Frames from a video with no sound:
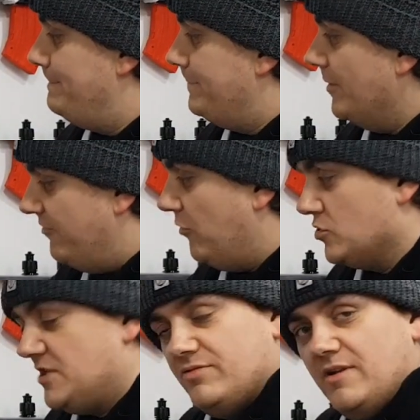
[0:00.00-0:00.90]
But
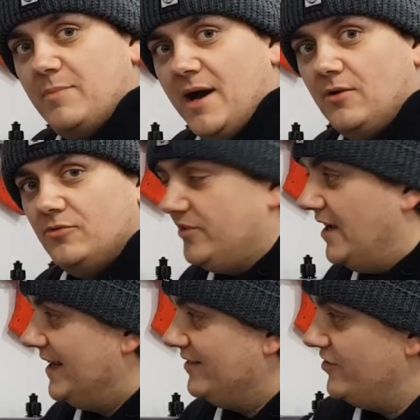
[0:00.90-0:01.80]
£43
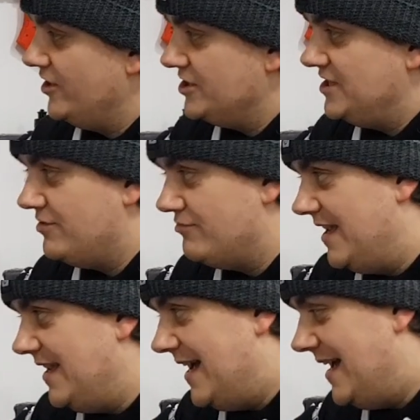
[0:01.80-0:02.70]
against 33.